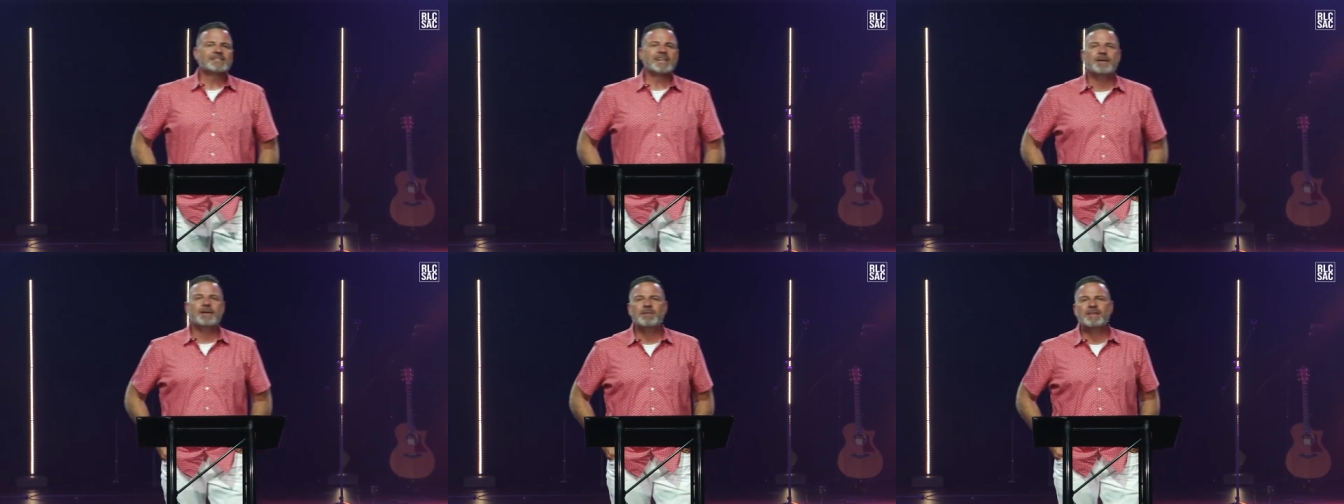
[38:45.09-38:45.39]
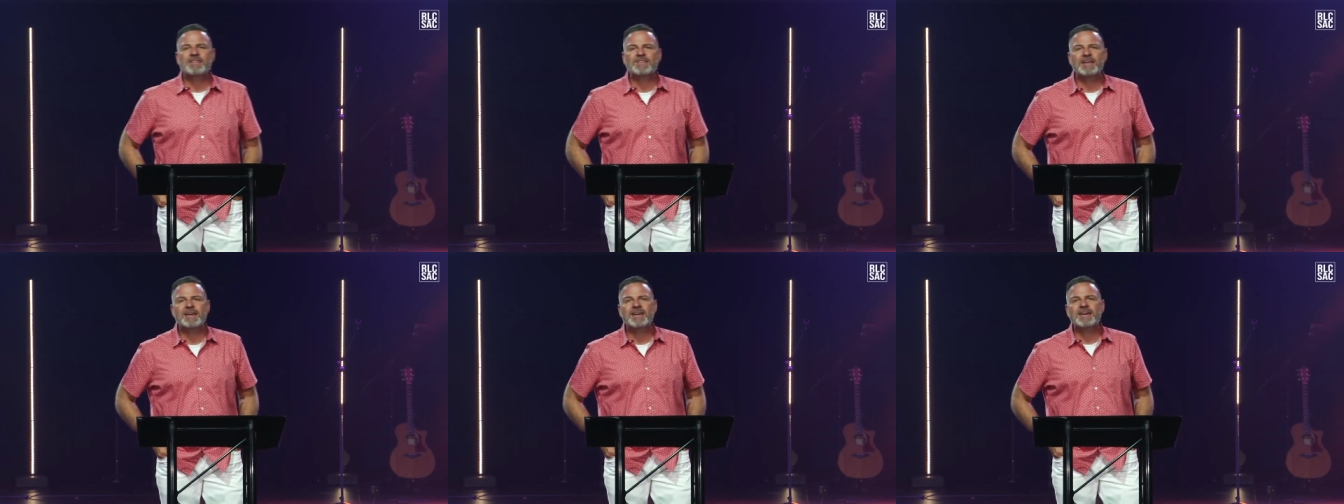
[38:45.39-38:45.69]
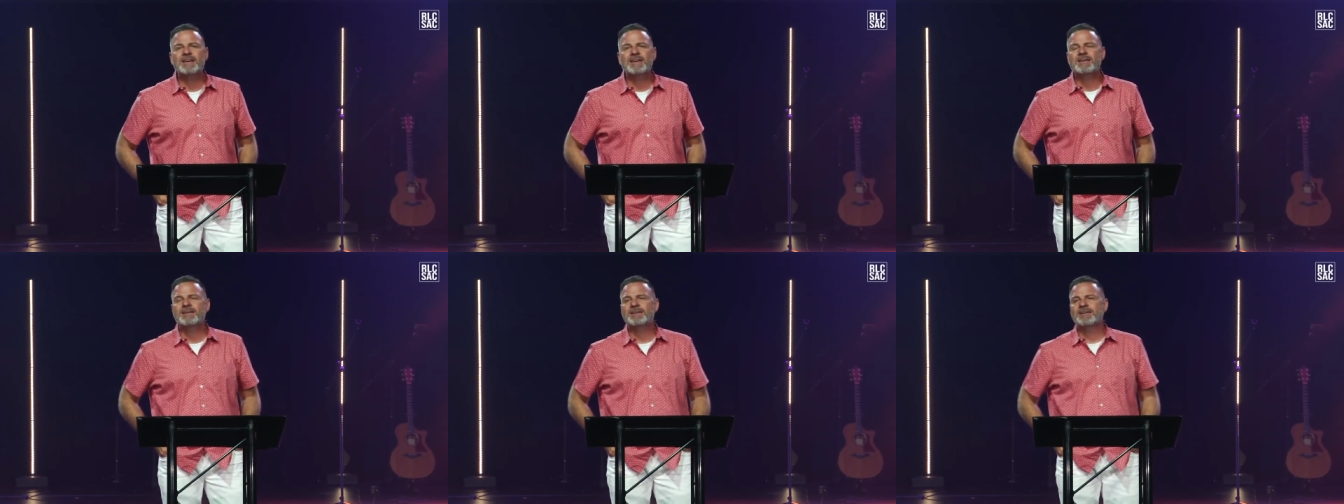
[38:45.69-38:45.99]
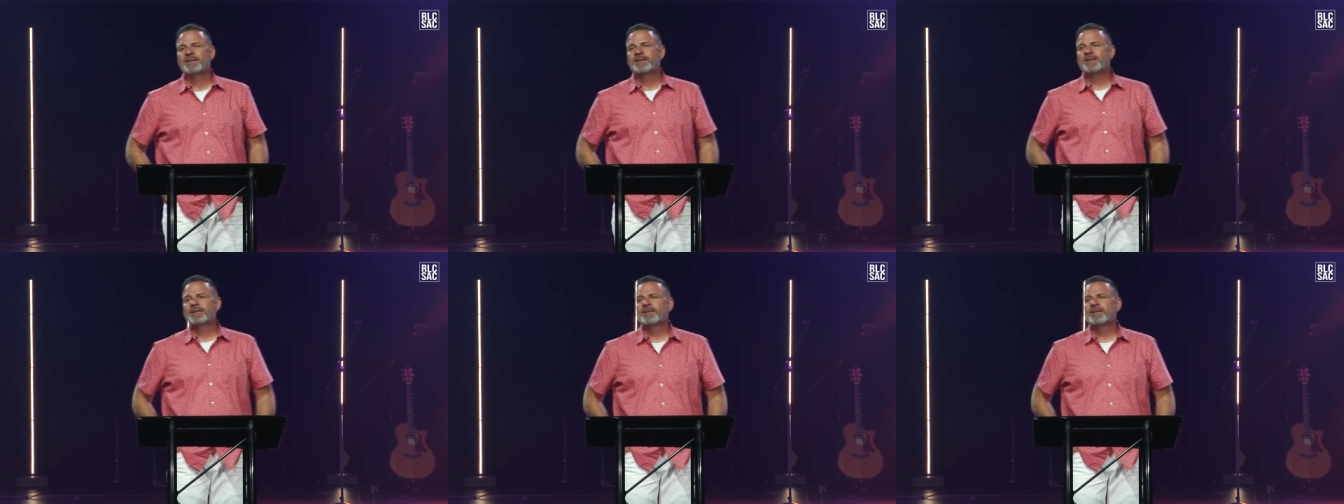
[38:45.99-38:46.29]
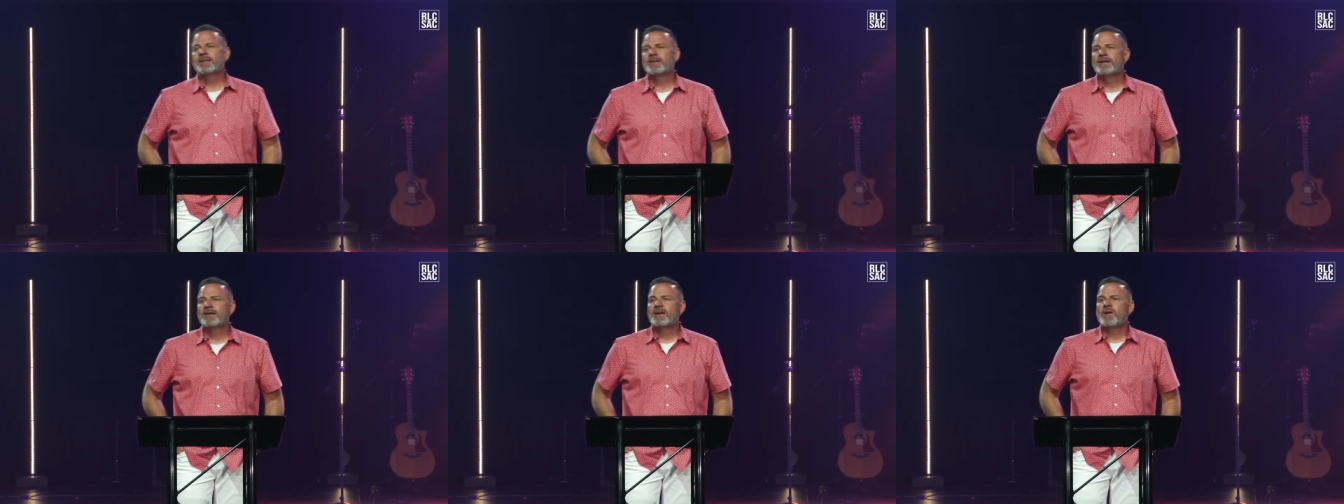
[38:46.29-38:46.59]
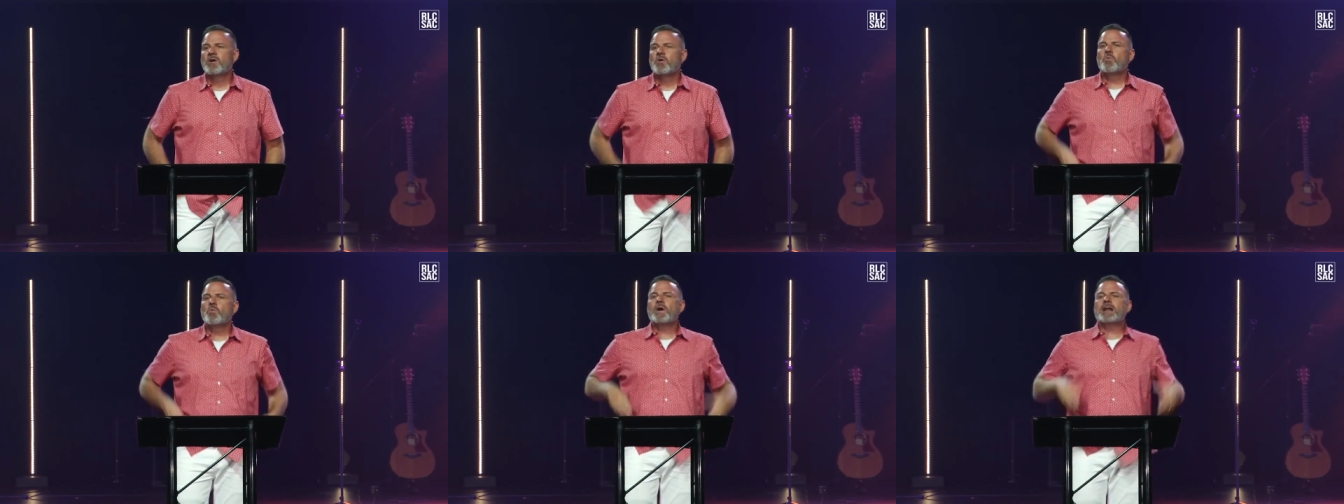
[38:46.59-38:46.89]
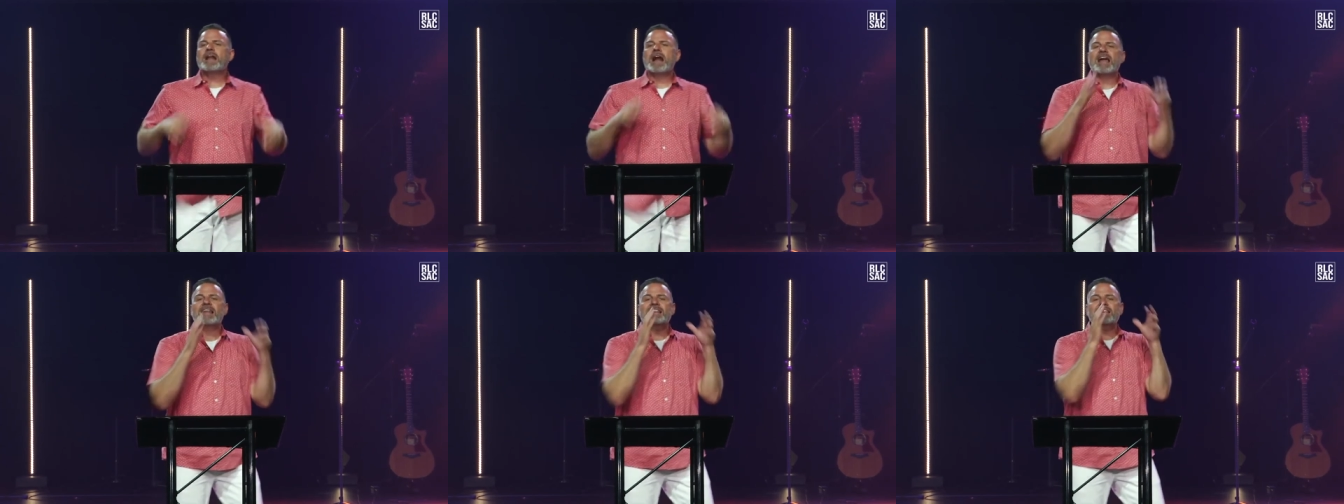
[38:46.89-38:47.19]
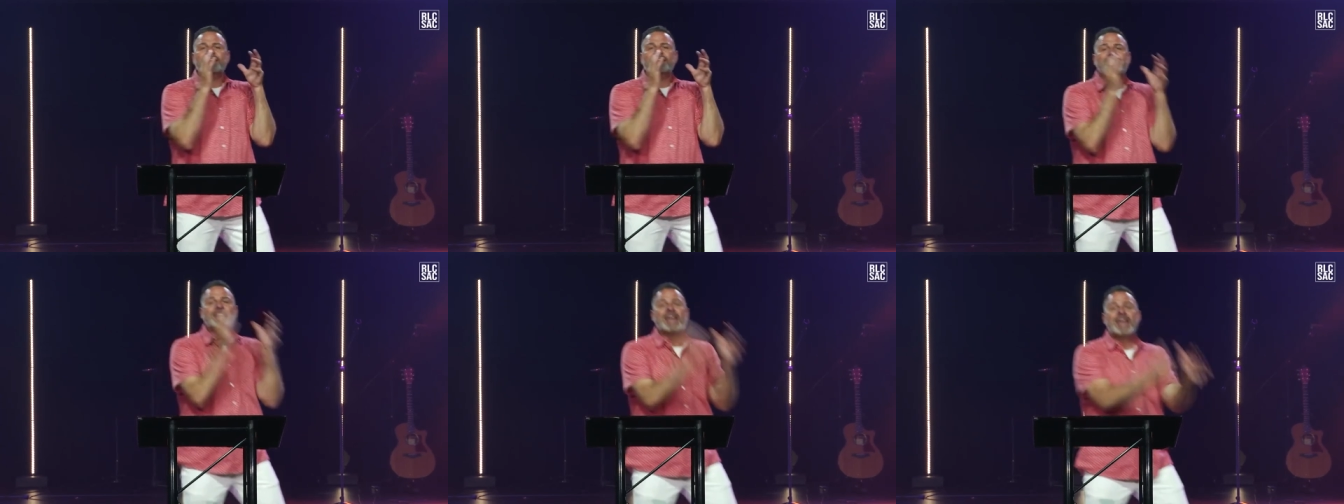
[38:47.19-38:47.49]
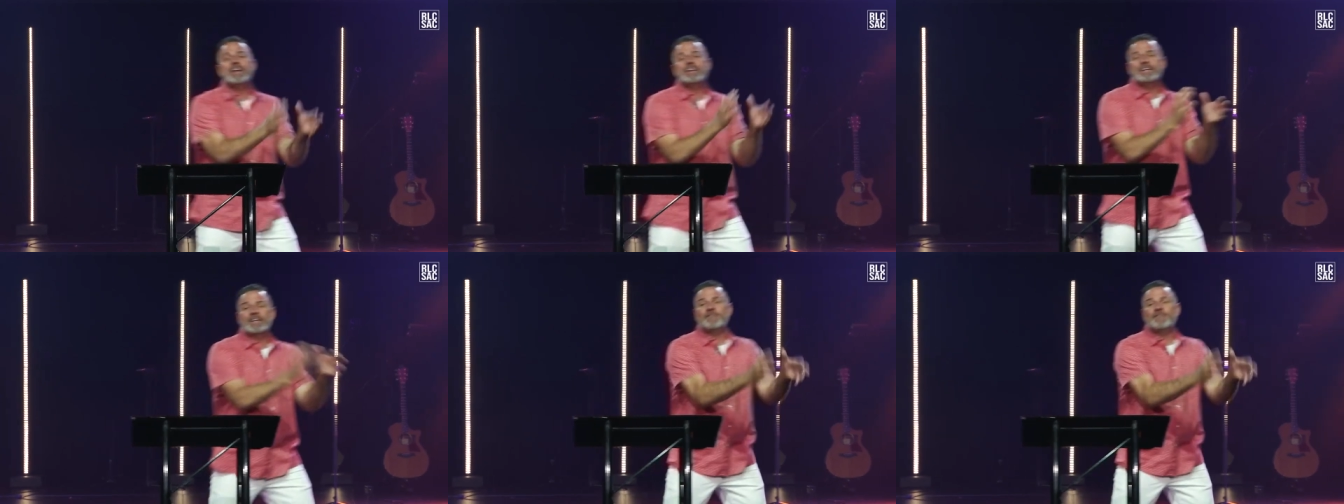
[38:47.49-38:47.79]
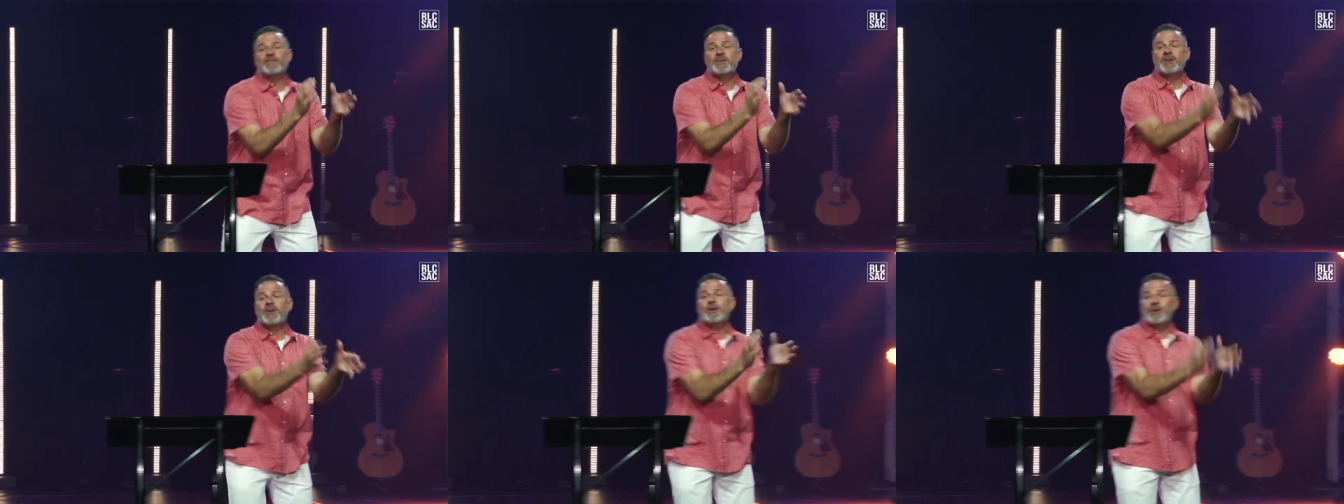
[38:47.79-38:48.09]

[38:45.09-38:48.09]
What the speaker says: Timothy, when I think of